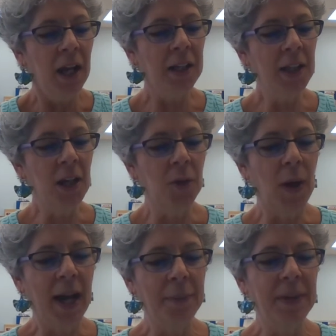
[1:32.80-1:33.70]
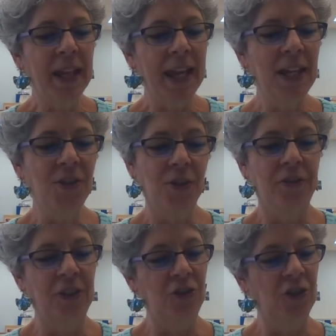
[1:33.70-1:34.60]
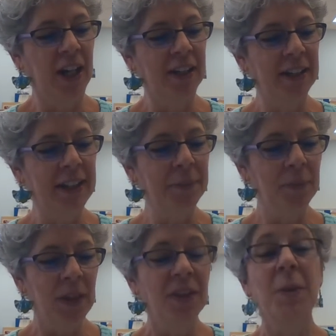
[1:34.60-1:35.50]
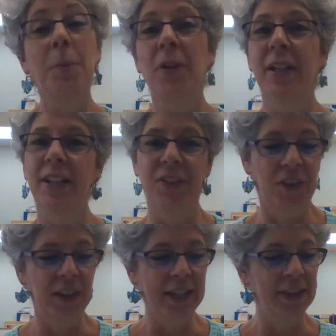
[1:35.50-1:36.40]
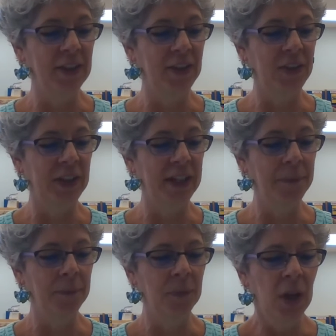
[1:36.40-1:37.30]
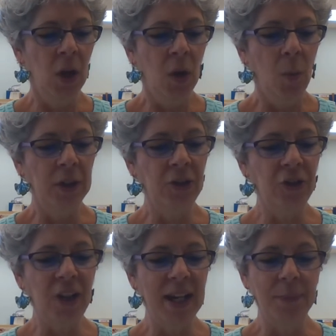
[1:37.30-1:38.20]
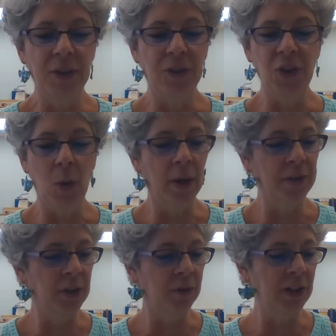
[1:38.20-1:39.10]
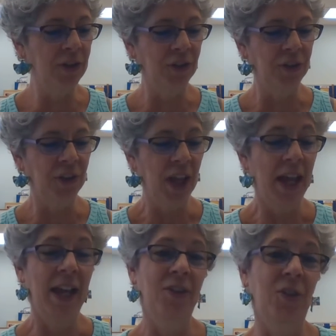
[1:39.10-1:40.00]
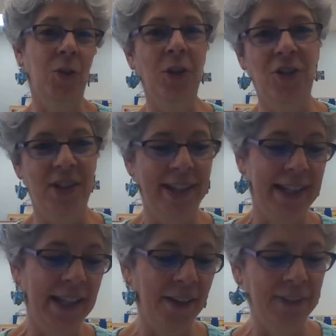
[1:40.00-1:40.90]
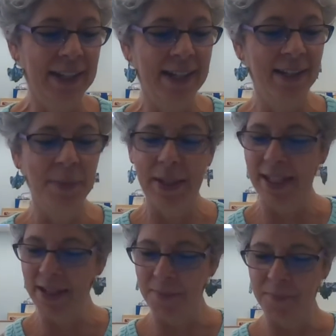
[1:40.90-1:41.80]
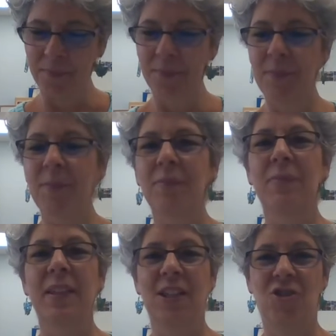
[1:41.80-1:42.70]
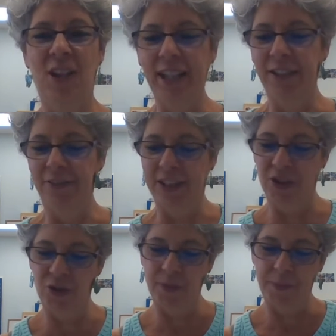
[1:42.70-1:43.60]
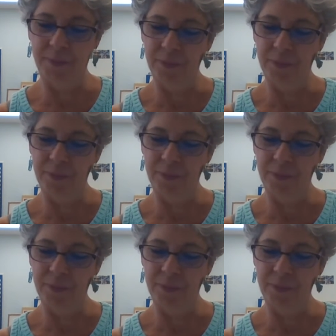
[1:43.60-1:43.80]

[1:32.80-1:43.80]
Hello, I'm the angelfish, darling, the prettiest thing in the sea. What a shame there's no other creatures as gorgeous and lovely as me. Jellyfish.